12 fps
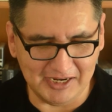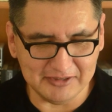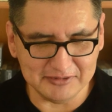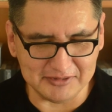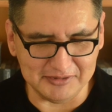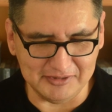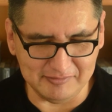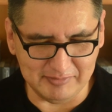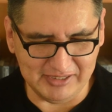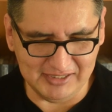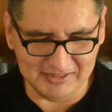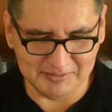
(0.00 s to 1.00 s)
I used to love
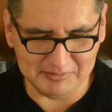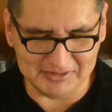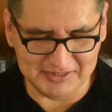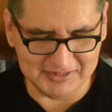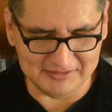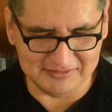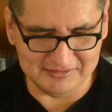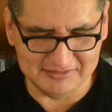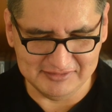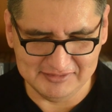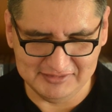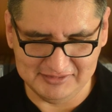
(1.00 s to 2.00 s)
math, but now.
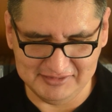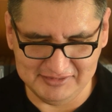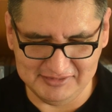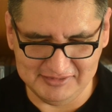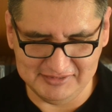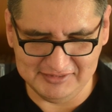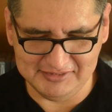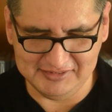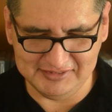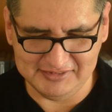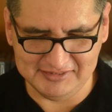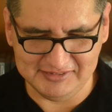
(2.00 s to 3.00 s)

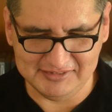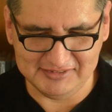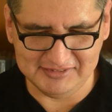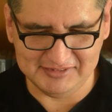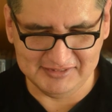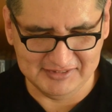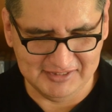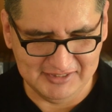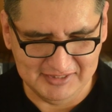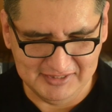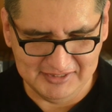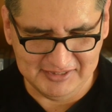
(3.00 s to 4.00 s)
Uh,
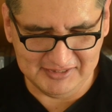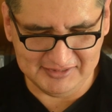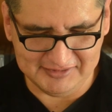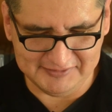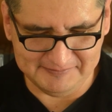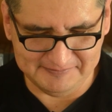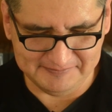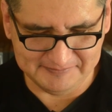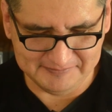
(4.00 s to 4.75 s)
um,